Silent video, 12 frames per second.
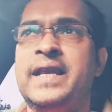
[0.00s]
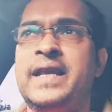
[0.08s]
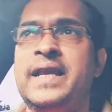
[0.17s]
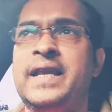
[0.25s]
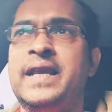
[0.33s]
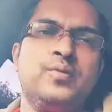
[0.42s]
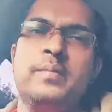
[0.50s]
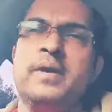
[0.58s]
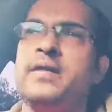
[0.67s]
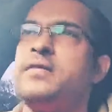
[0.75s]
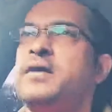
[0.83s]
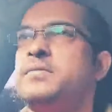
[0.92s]
it from one
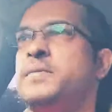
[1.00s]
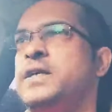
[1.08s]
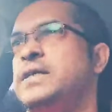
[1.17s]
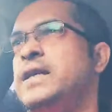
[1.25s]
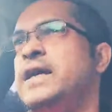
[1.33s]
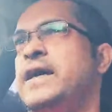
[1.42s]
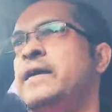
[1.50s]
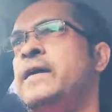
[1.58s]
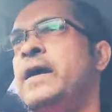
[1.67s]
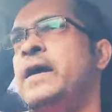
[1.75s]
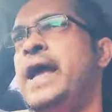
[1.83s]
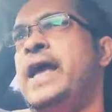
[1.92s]
exchange to another,
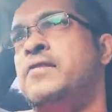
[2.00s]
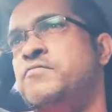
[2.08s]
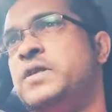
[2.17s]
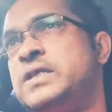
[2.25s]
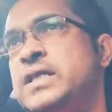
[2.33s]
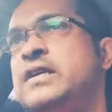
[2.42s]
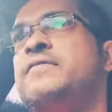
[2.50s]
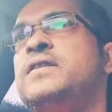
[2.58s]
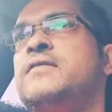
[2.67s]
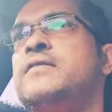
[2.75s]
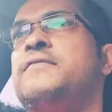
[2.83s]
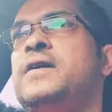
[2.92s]
the delay,
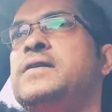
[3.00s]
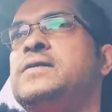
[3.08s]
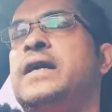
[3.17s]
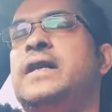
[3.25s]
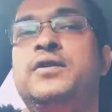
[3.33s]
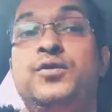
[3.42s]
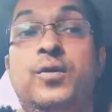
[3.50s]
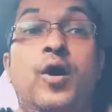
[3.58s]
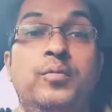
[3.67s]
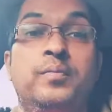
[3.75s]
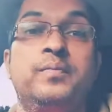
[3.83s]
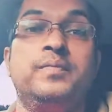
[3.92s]
right? You could have a 10
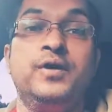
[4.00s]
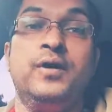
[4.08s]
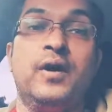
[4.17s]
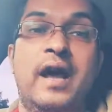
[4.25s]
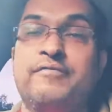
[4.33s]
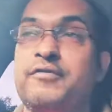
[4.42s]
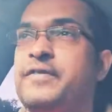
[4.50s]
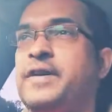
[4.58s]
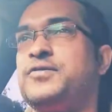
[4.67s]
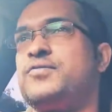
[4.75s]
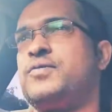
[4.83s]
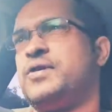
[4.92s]
to 20 minute, 30 minute delay